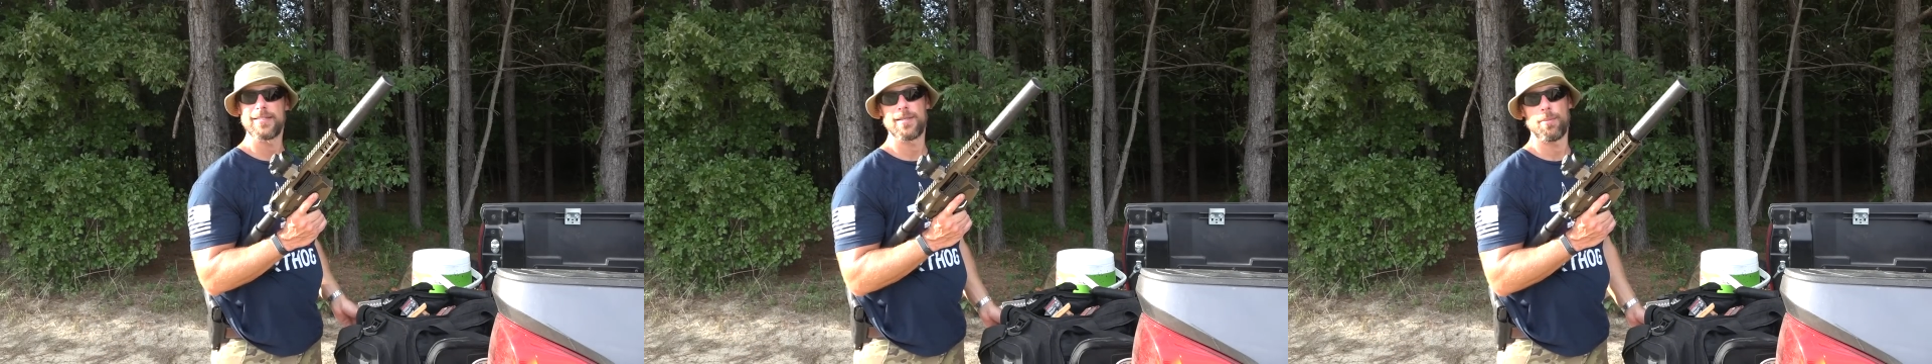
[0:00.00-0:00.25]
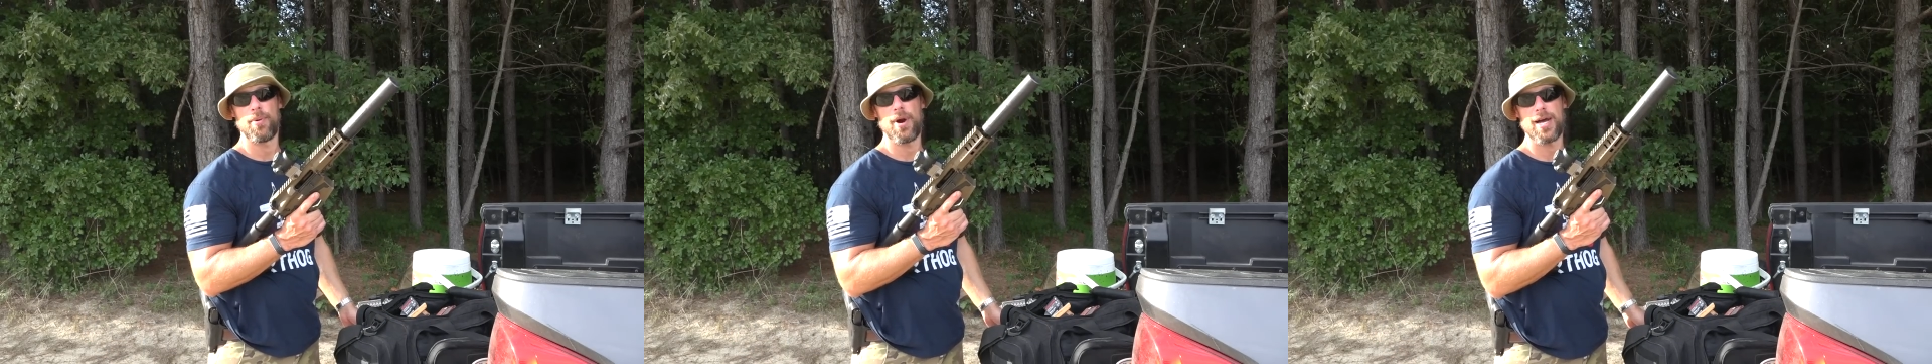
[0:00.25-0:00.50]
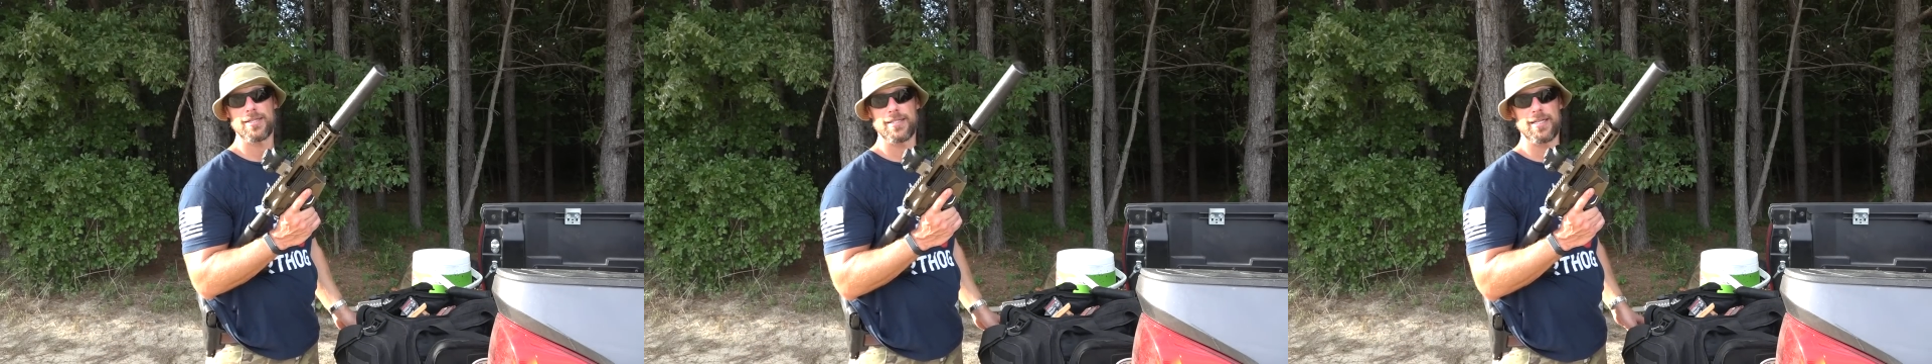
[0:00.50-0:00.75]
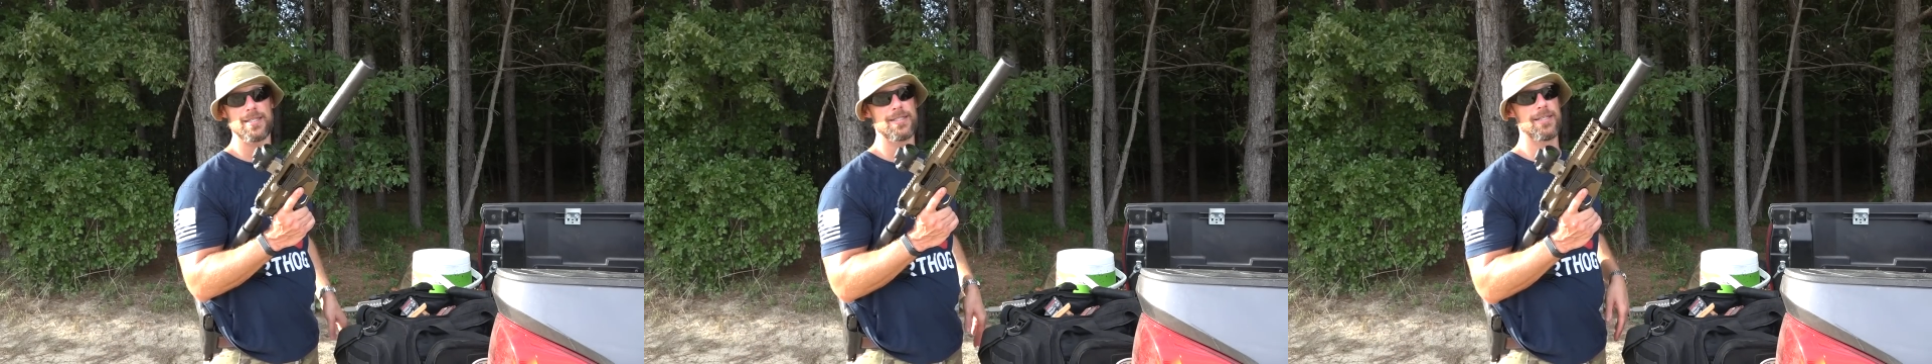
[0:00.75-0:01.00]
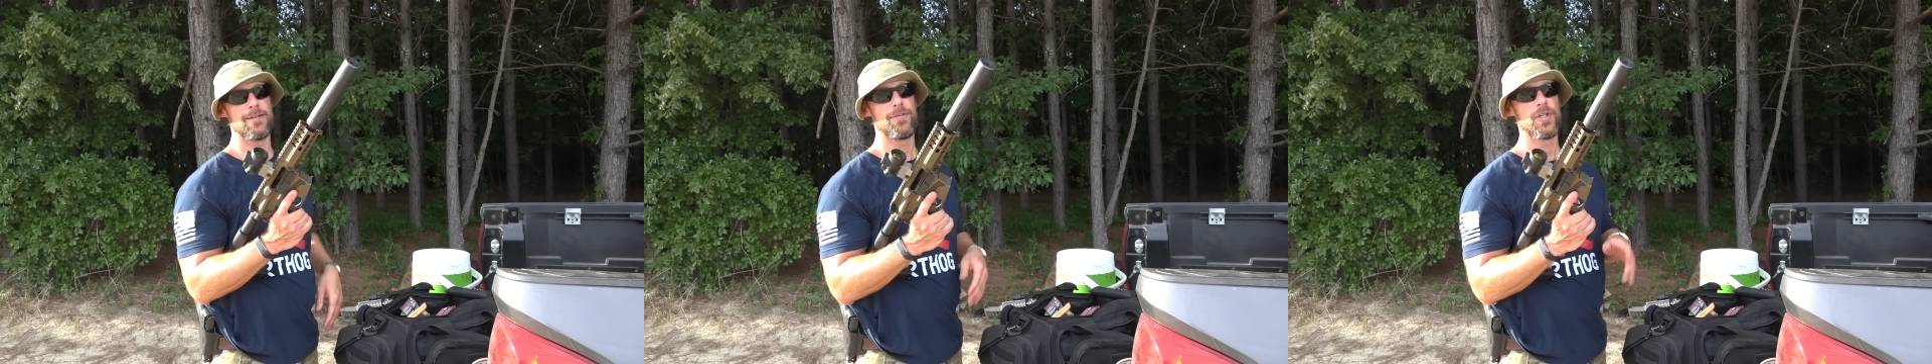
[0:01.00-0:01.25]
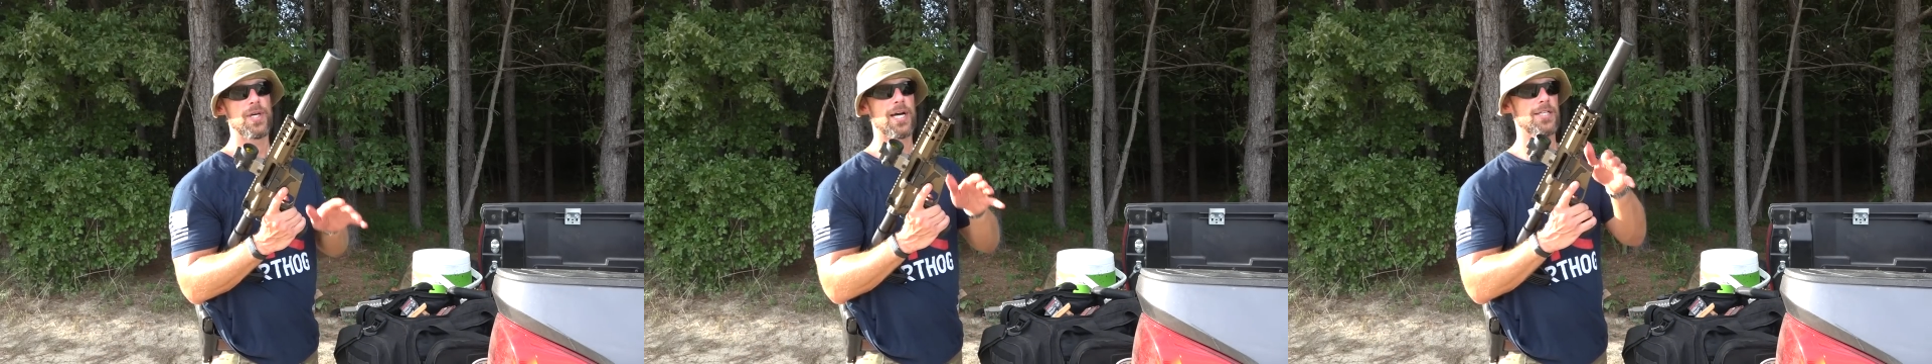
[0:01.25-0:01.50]
is the process if
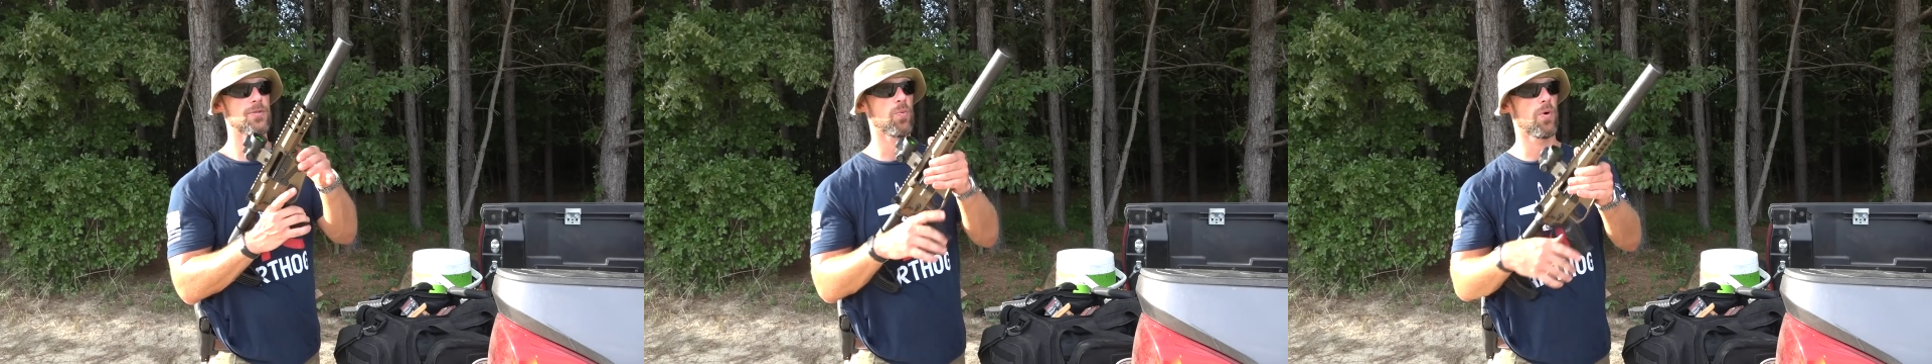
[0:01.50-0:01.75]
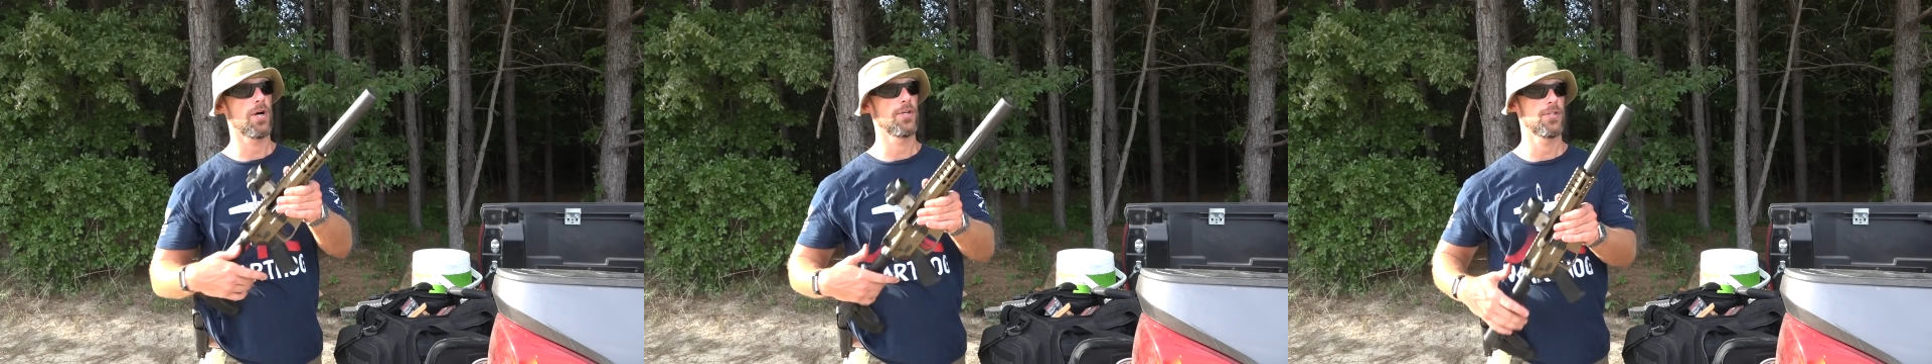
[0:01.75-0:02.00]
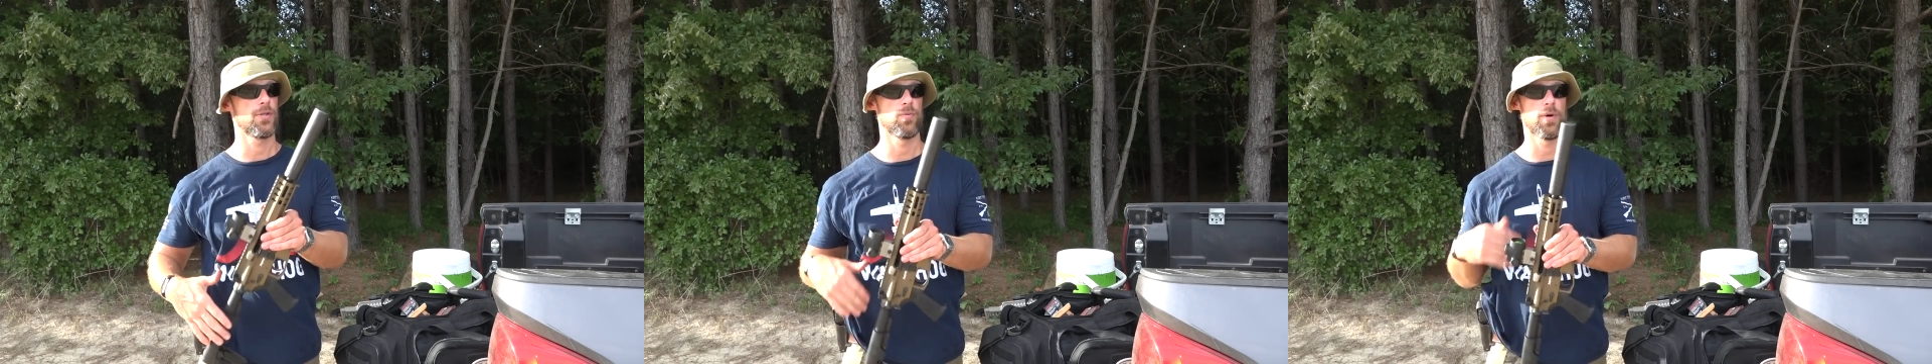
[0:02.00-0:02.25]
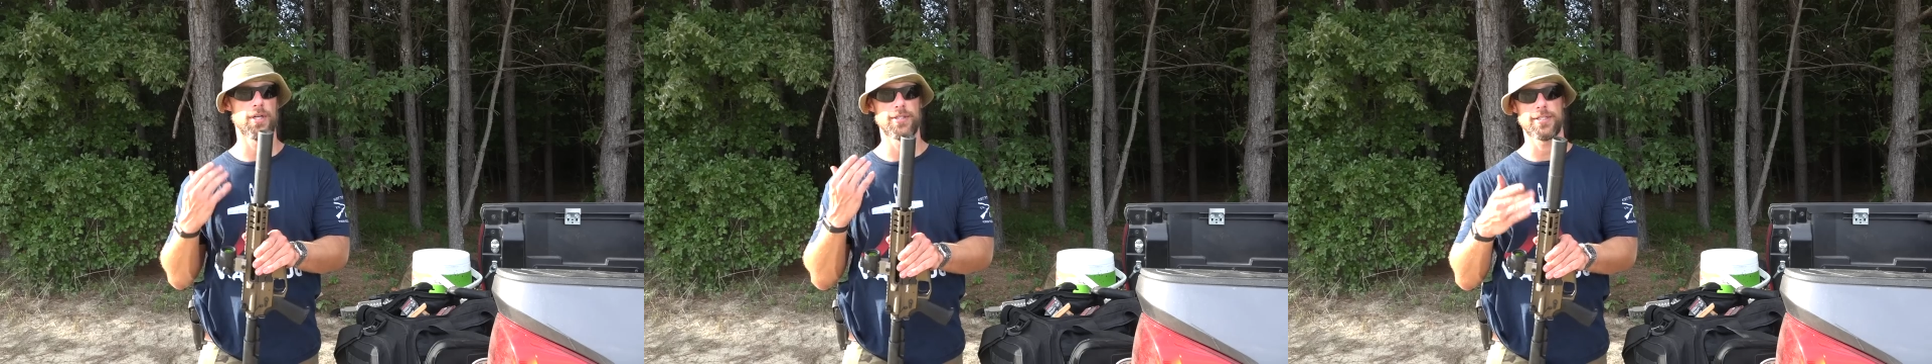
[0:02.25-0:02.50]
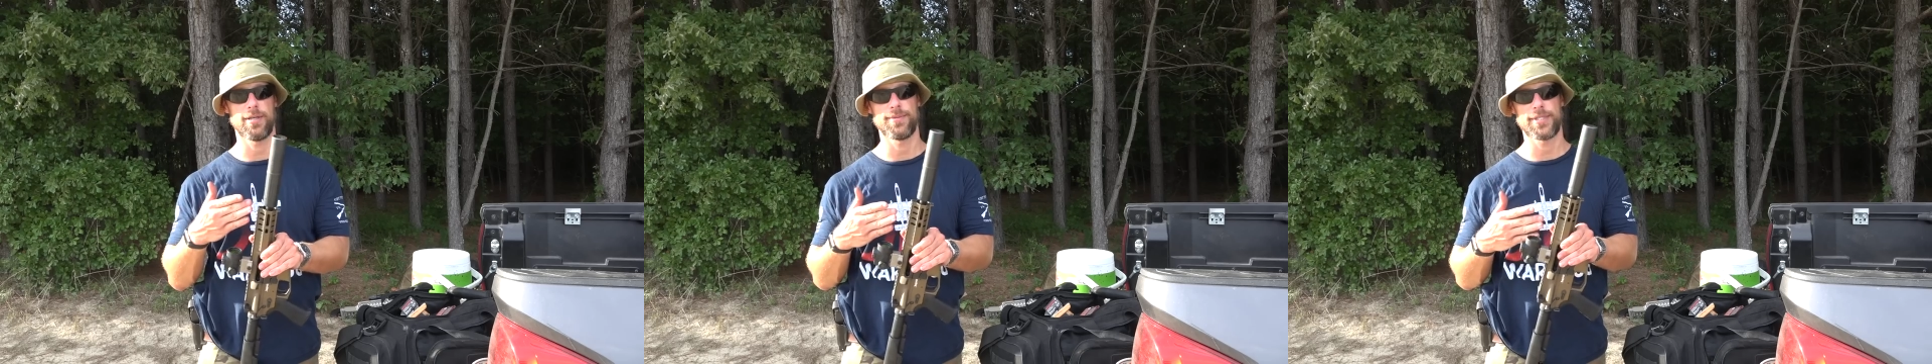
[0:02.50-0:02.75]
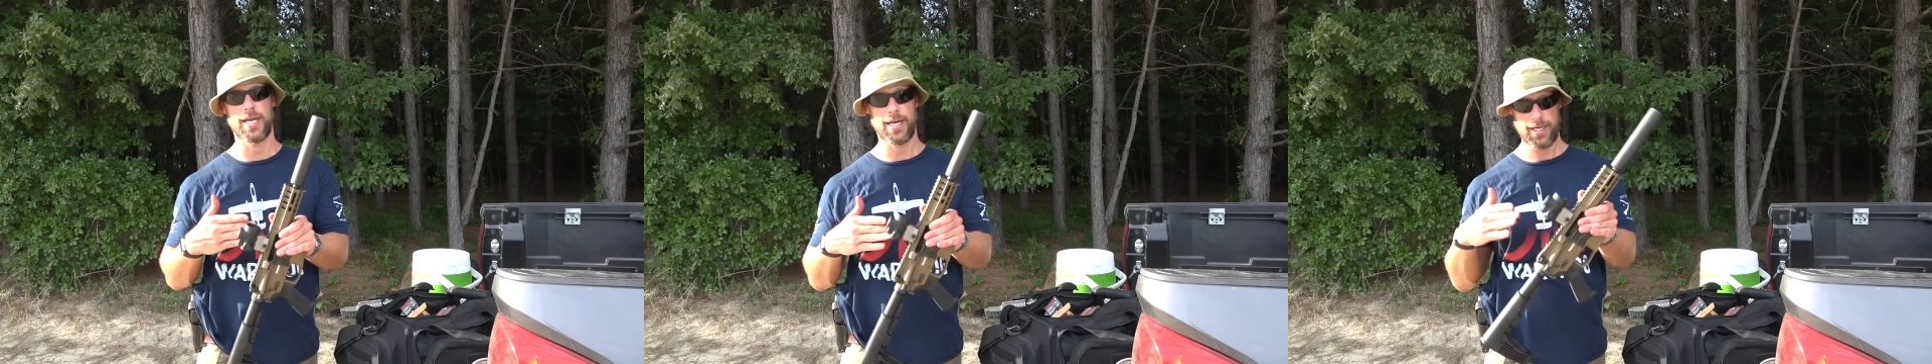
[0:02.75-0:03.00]
you guys want to run
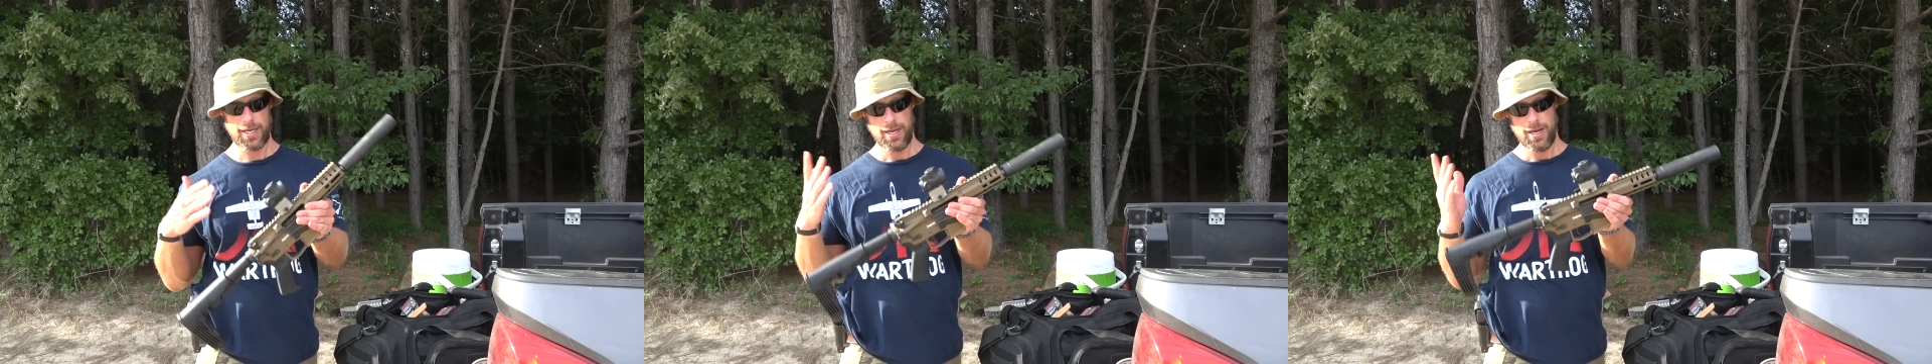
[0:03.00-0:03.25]
subsonic